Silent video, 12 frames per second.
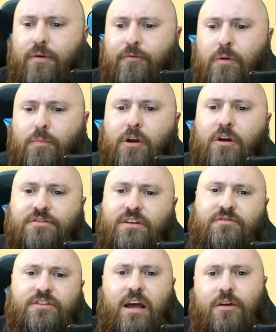we bring
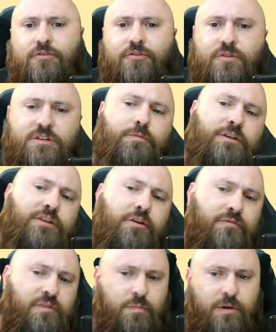ourselves down to a split
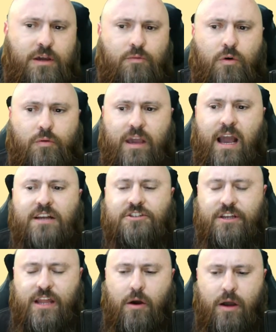tunnel VPN, what we
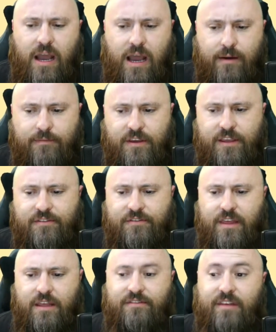actually now have is
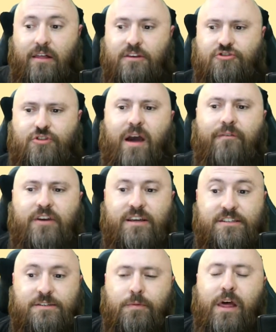that Sally's traffic
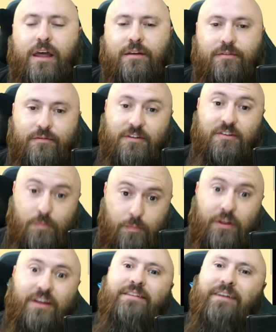is split
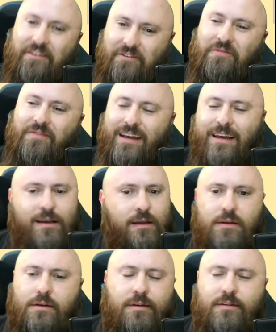tunneled.
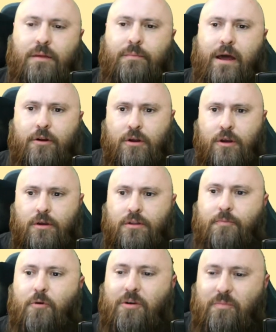It doesn't matter.
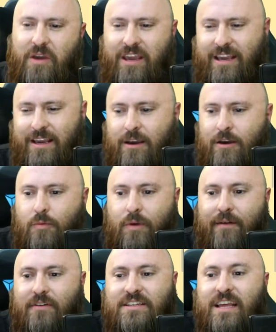The point being, we
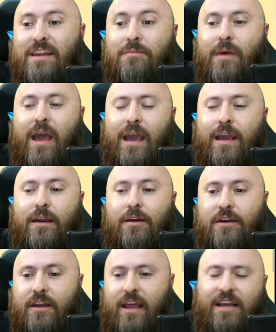have a 10 meg
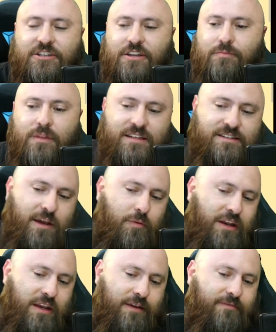connection, let's say
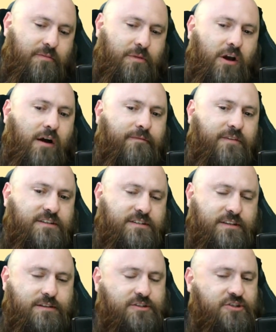we need from the office,
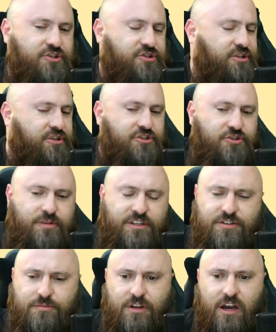and it's just consuming
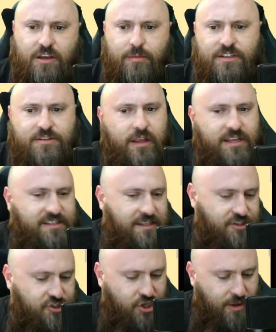some documents. And like I
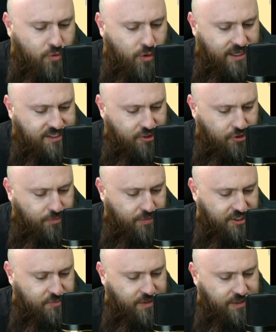said, summarizing, don't
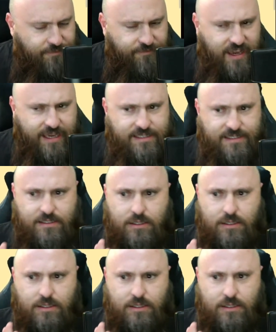punch me in the face.